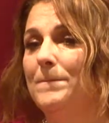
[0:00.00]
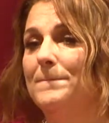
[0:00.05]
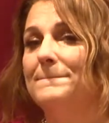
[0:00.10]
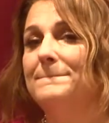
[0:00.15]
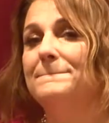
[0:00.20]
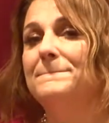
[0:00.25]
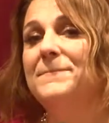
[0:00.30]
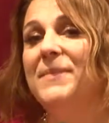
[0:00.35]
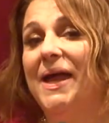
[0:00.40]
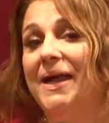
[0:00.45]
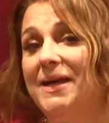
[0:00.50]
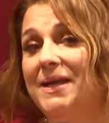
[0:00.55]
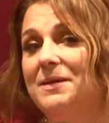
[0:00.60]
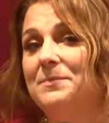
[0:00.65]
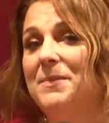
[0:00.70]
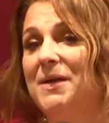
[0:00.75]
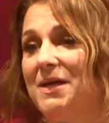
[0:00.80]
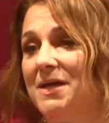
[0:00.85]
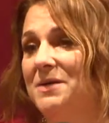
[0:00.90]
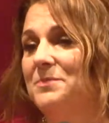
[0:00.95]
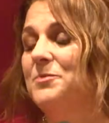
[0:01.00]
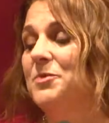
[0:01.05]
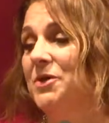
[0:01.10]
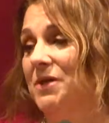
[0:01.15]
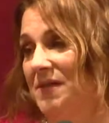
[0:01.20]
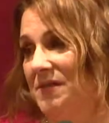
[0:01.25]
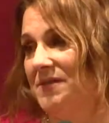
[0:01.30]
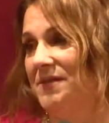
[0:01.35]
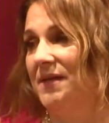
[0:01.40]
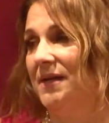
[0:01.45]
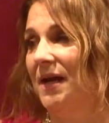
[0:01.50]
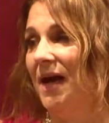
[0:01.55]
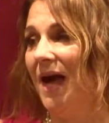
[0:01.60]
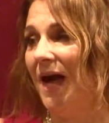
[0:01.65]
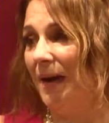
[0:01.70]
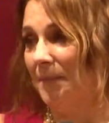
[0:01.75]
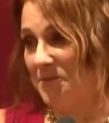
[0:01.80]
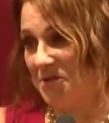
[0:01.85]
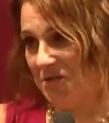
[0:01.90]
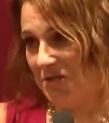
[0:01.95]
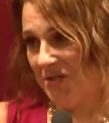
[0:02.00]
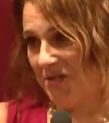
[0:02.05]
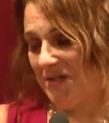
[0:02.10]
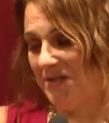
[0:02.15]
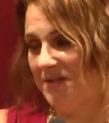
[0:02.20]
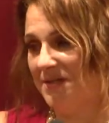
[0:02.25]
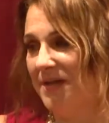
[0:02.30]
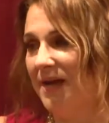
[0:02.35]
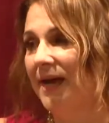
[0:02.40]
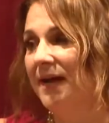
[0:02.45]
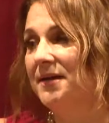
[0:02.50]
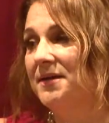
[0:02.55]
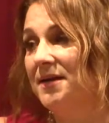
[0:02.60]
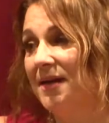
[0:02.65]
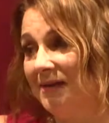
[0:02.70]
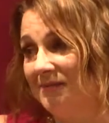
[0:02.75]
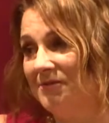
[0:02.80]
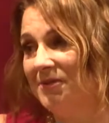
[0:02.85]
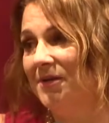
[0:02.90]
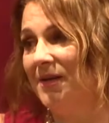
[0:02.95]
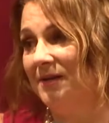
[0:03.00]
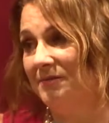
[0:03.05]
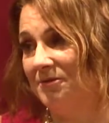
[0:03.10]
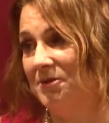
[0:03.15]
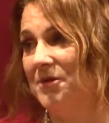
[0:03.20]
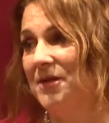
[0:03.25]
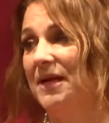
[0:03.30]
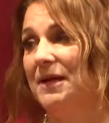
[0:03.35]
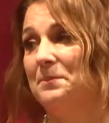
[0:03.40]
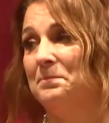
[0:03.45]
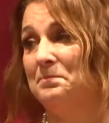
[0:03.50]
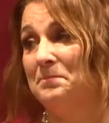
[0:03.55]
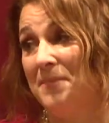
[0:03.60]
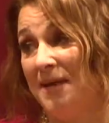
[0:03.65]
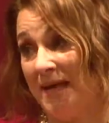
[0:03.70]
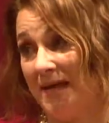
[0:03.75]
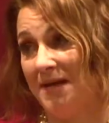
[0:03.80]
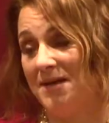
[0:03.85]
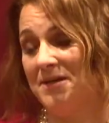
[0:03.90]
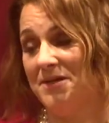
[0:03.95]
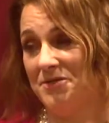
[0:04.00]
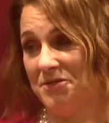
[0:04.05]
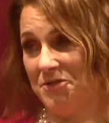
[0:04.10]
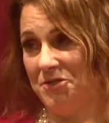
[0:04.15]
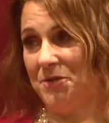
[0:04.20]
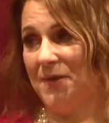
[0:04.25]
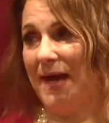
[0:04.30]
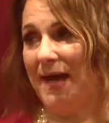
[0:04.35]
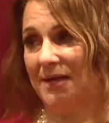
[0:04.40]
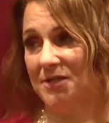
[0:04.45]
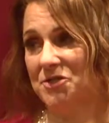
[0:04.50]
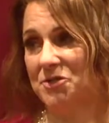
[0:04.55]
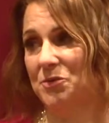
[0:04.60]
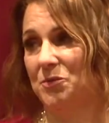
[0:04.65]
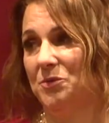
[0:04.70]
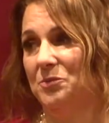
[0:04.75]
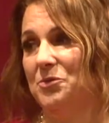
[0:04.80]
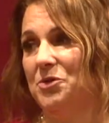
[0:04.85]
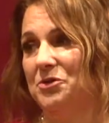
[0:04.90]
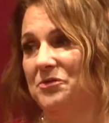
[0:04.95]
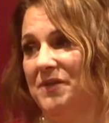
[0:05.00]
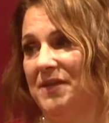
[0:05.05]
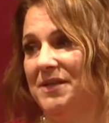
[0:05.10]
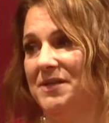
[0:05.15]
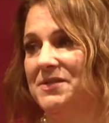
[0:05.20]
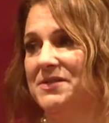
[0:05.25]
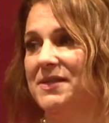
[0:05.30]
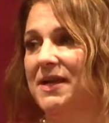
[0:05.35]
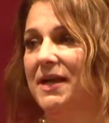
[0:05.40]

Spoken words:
many, many books get optioned and never, ever get made into actual movies.